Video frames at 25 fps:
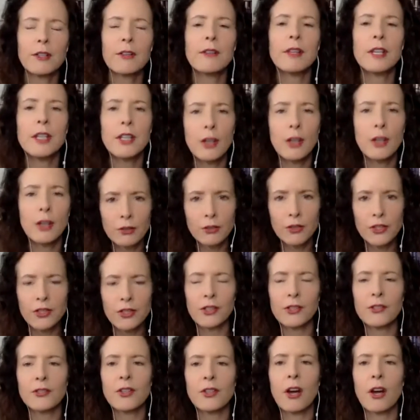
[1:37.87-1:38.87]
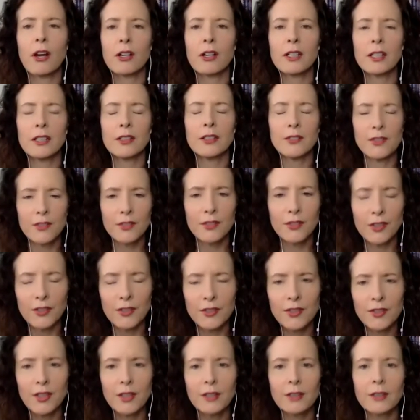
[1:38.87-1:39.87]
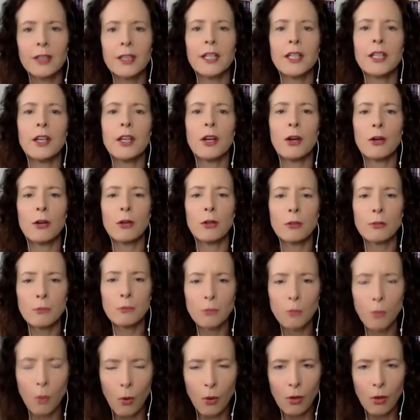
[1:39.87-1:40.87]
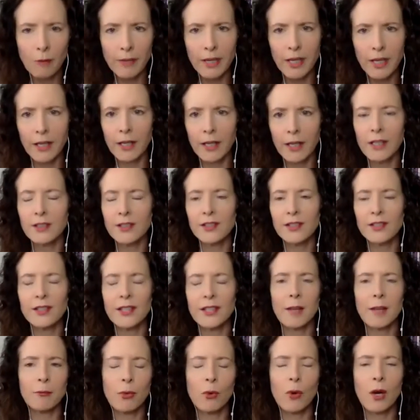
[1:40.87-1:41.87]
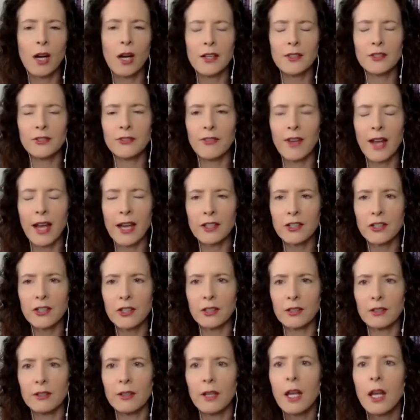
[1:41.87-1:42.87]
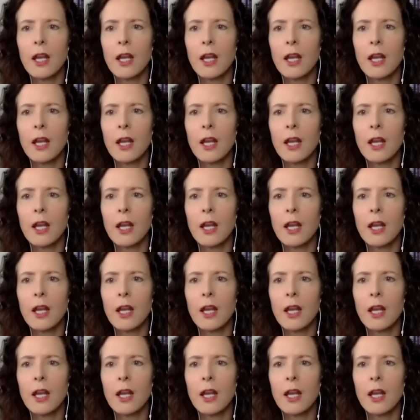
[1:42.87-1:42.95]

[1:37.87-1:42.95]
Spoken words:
the oceans are consistently warming in stepwise fashion.